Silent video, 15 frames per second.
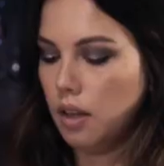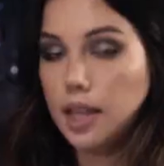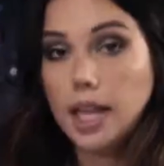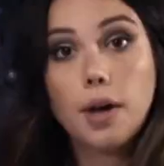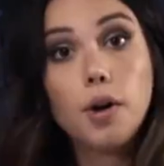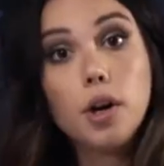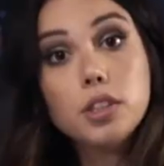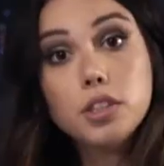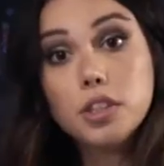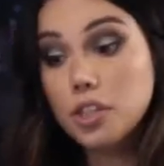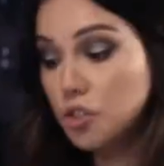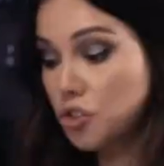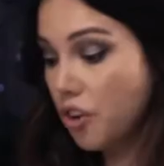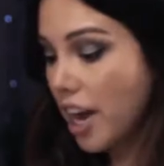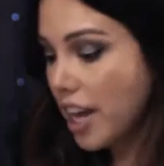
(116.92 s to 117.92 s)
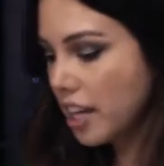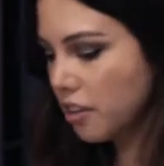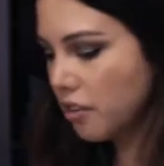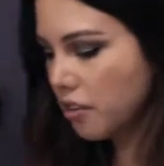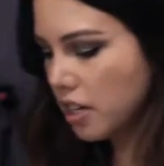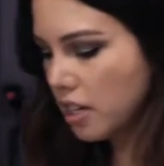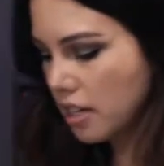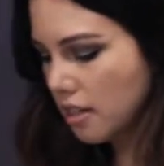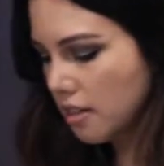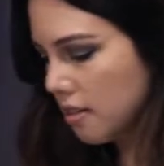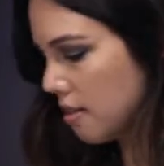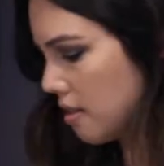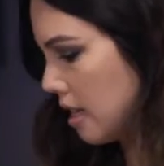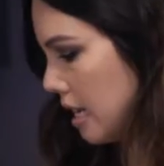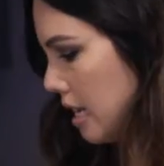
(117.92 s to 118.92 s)
Now onto the dry
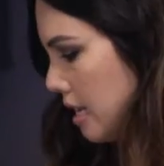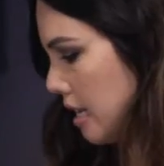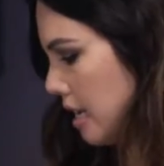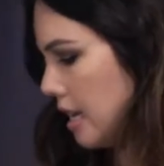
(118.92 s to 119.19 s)
ingredients. This